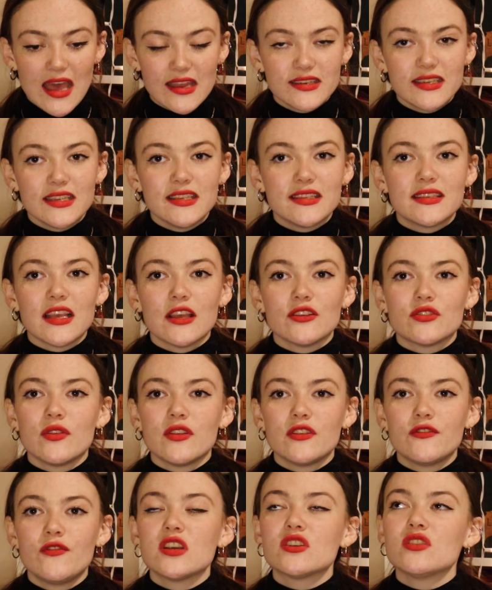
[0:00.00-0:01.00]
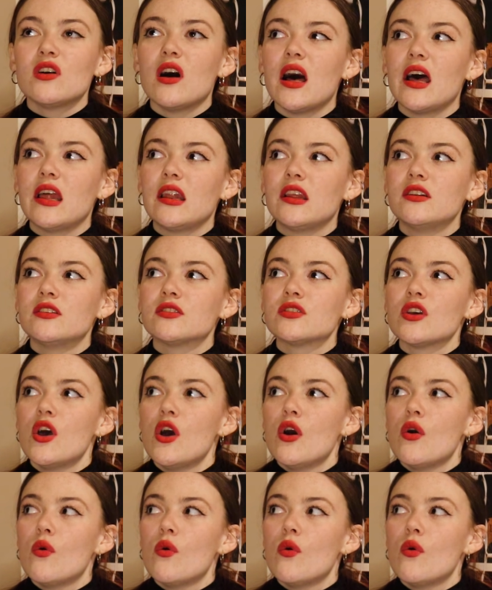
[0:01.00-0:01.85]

and it's set so this fictional island